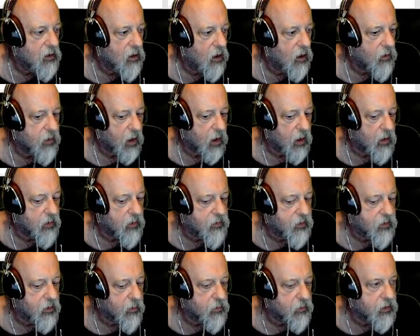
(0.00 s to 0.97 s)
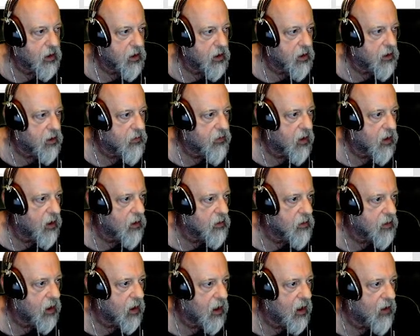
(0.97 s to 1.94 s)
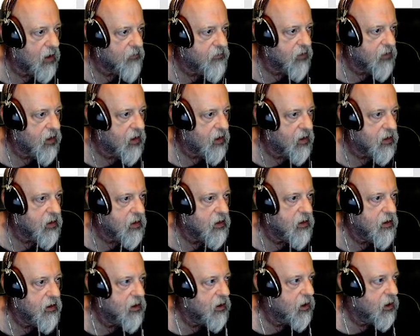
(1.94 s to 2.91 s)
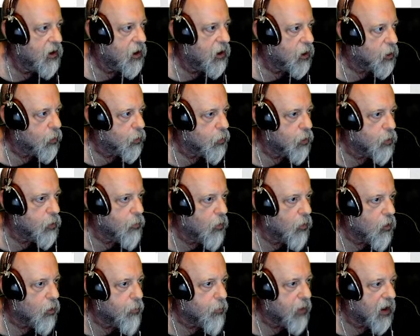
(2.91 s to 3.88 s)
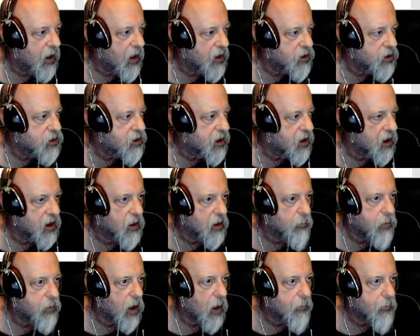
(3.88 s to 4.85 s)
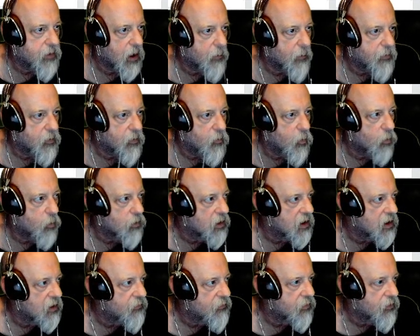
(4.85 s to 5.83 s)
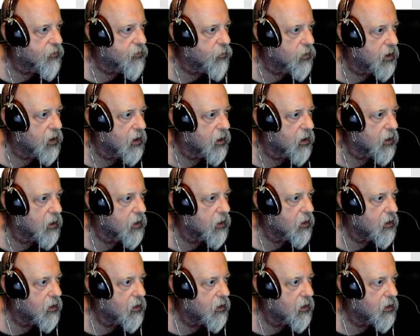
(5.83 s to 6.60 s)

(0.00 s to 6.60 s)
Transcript: Okay, it's irritating as hell to have a learn more page thing that pops up that won't leave as well.